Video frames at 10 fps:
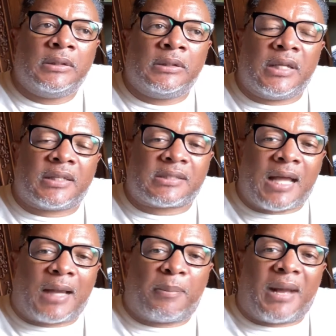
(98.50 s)
it's
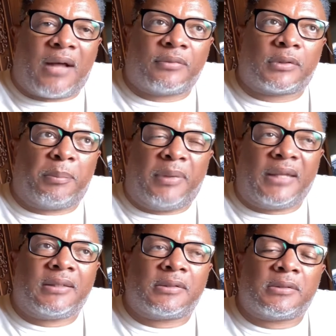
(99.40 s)
not about the big
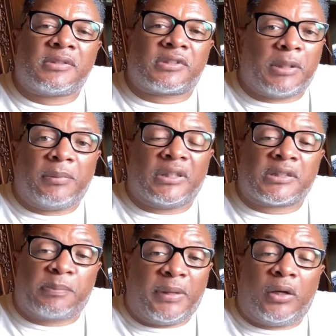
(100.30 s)

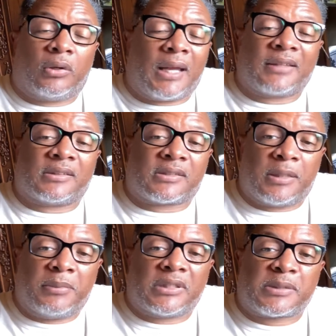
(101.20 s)
stimulus bill like the
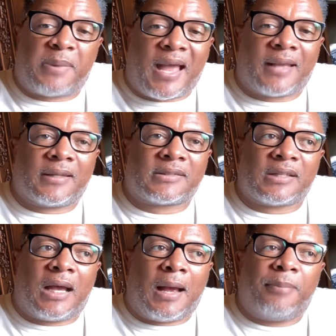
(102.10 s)
stimulus package.
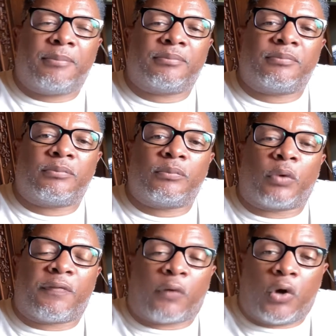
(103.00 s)
I'm
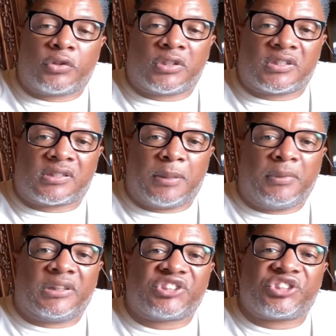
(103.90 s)
referring to the
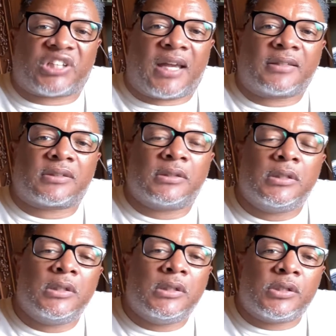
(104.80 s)
stimulus checks.
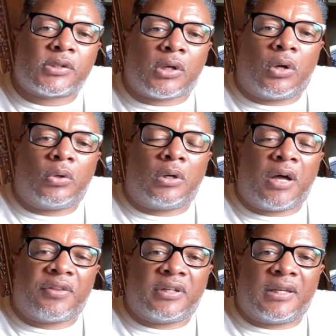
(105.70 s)
So,
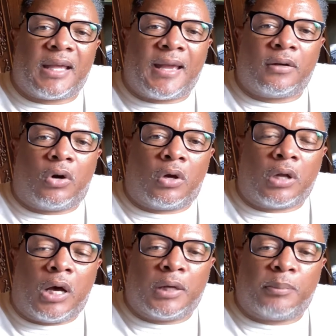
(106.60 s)
other than that, on
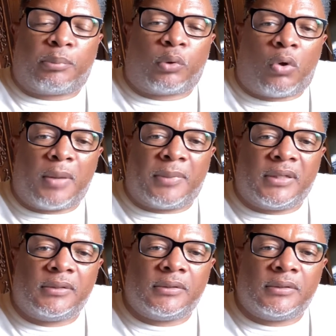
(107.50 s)
unemployment,